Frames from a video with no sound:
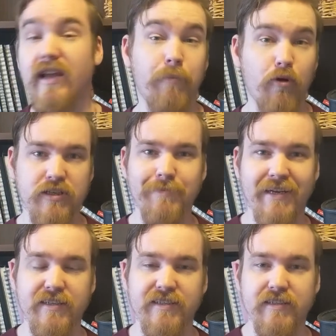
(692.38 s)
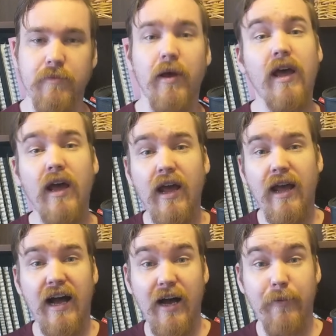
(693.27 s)
employs magnetism.
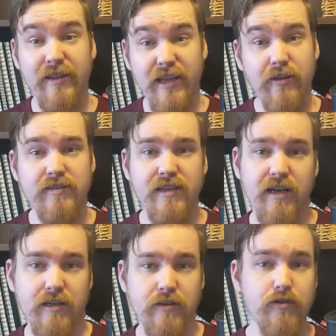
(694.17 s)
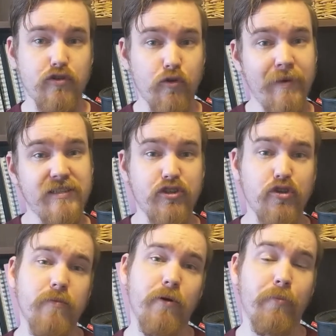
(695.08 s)
And they use that to basically
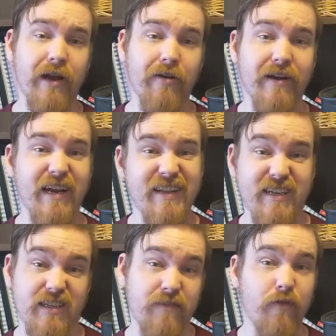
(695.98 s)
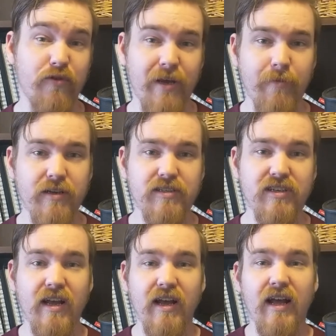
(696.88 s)
shoot a ball bearing, and that does 4 damage.
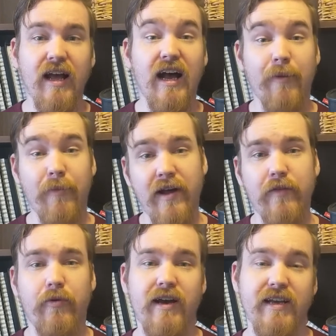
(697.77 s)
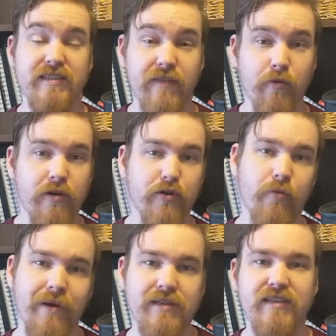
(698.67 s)
Otherwise, if they want to do a
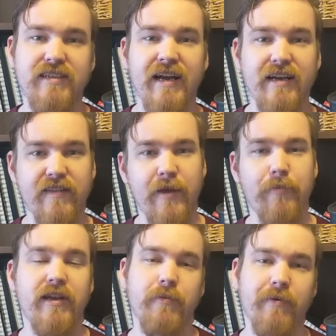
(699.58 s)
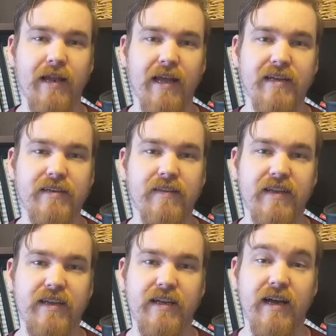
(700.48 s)
mental attack, they manipulate
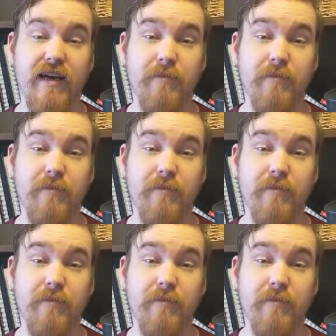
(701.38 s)
the